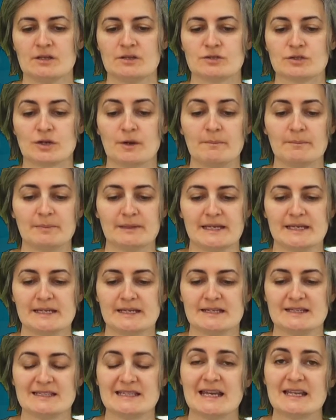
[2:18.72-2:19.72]
Tom played
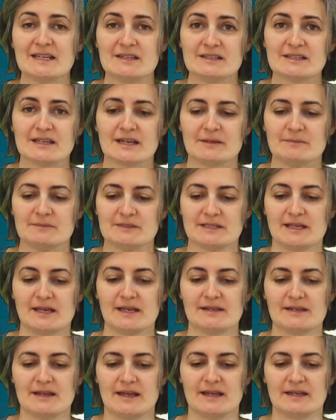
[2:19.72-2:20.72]
it 10 times
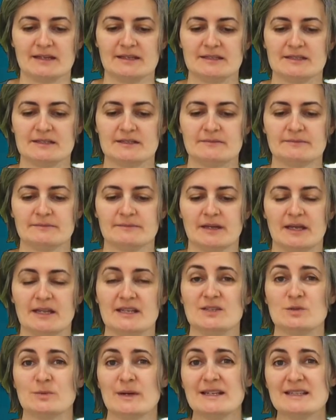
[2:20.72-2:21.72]
that night
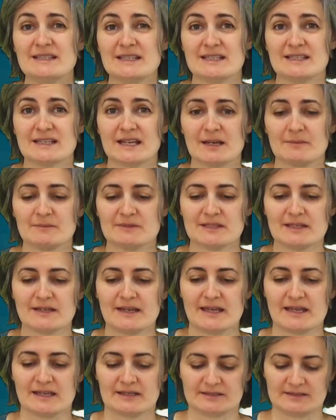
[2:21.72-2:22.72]
and 20 times the
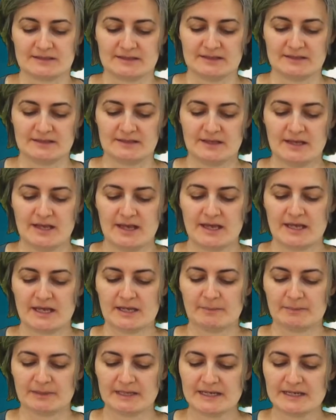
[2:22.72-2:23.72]
next.
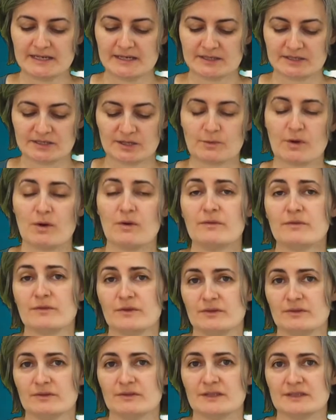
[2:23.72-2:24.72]
He played it so
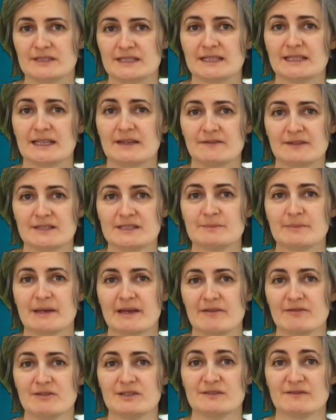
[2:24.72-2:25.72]
often that it left his
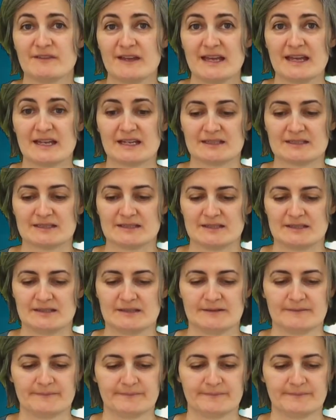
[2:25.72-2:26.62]
parents vexed.